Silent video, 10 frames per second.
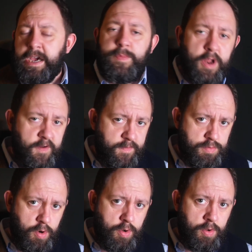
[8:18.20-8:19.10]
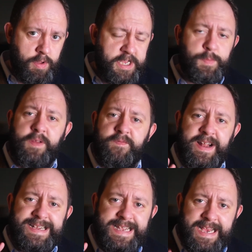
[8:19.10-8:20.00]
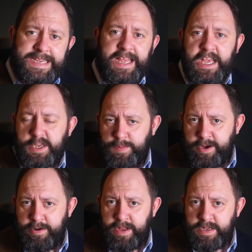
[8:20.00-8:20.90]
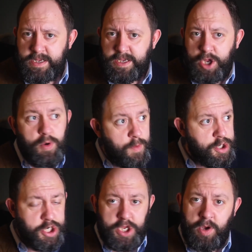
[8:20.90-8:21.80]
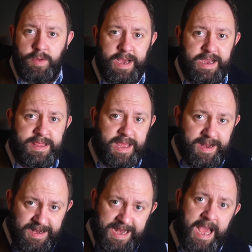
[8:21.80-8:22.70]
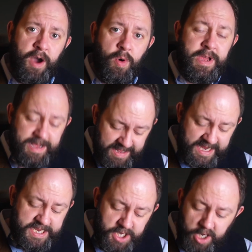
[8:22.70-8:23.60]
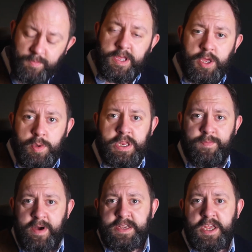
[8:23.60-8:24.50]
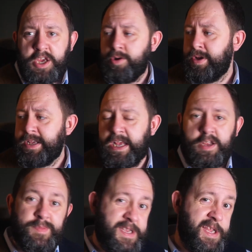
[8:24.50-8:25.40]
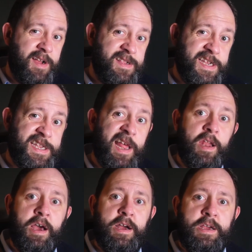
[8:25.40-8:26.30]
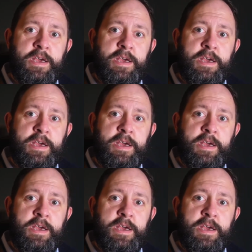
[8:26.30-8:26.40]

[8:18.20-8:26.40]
But overall, it's been a fantastic experience, so much so that I think now this is going to be used in my security setup inside the cellar.